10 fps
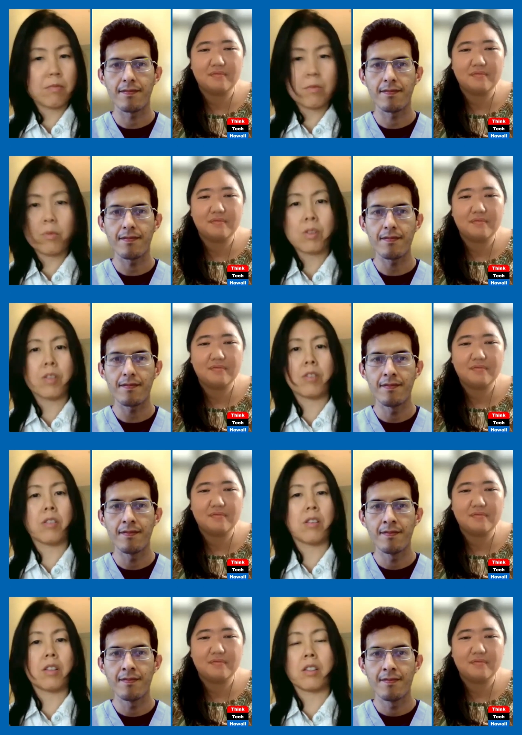Speaker 1: Was there
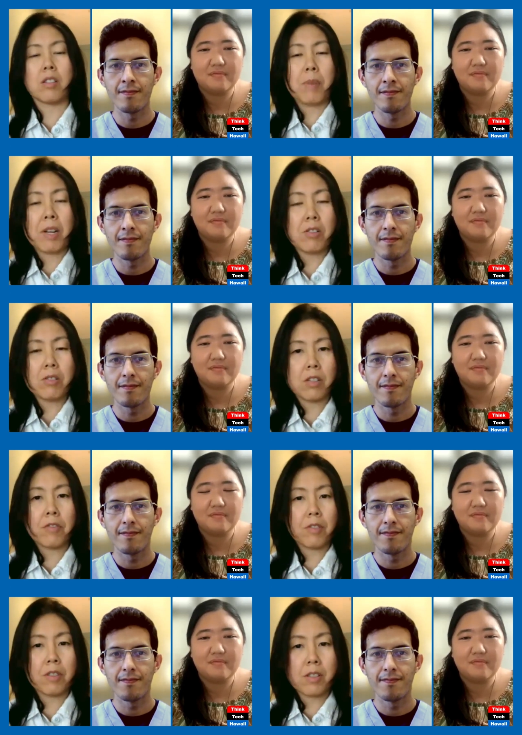like a specialty
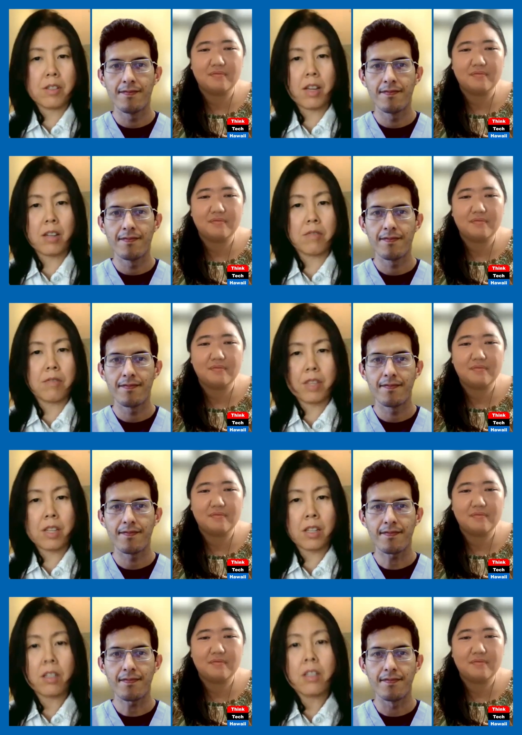for this kind of
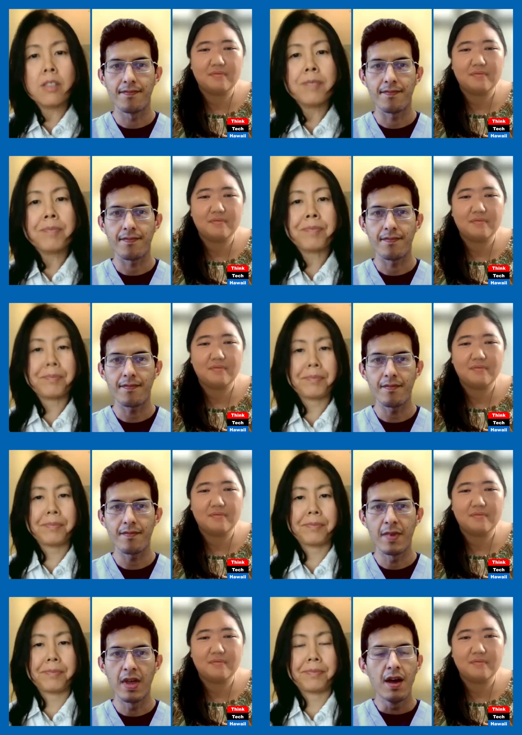thing?
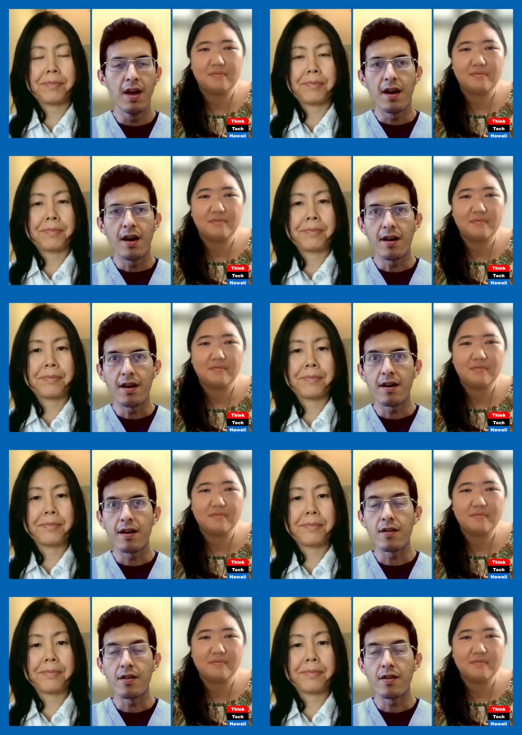
Speaker 2: Uh,